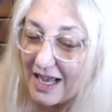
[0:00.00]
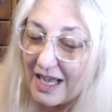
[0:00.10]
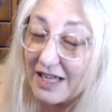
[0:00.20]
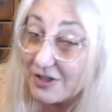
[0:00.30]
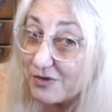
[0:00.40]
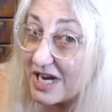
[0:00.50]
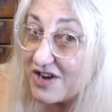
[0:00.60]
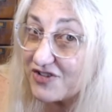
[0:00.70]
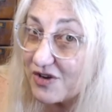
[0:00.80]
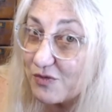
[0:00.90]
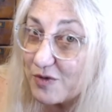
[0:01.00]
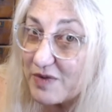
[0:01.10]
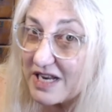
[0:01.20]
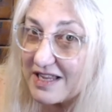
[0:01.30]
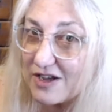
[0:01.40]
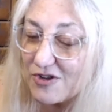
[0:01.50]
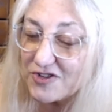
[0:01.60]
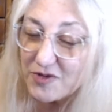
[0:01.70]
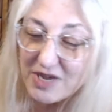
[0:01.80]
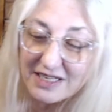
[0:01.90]
A donation would be the
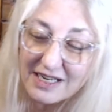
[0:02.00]
ultimate,